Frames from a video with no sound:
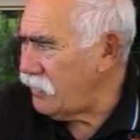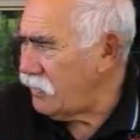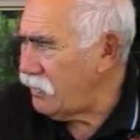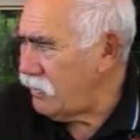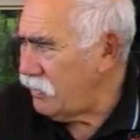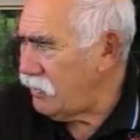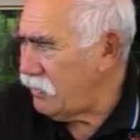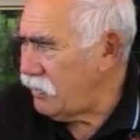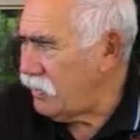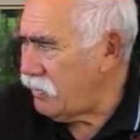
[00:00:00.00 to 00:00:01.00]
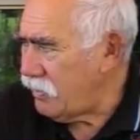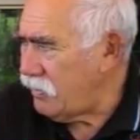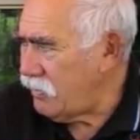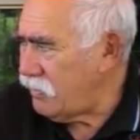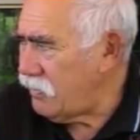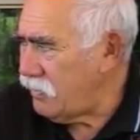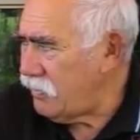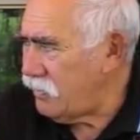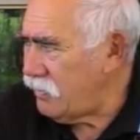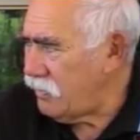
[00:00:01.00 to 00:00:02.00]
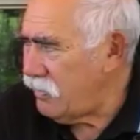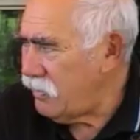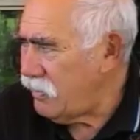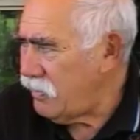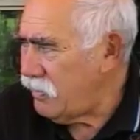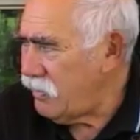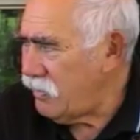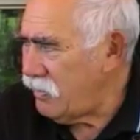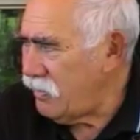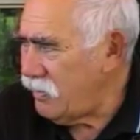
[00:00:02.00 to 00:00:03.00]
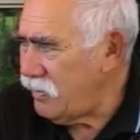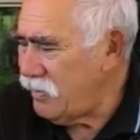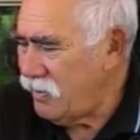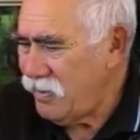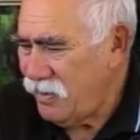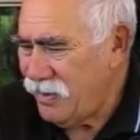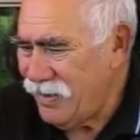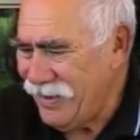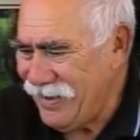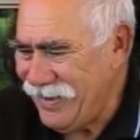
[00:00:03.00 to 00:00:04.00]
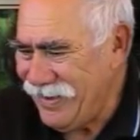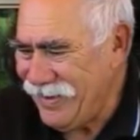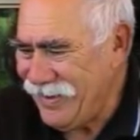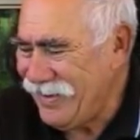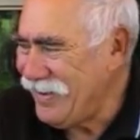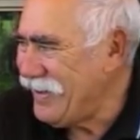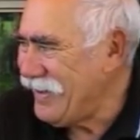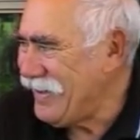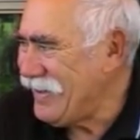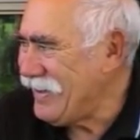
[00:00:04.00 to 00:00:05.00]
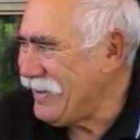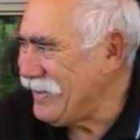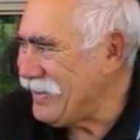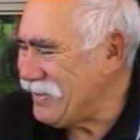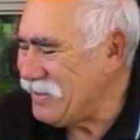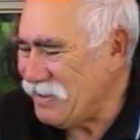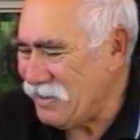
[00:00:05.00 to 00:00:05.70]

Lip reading: (not speaking)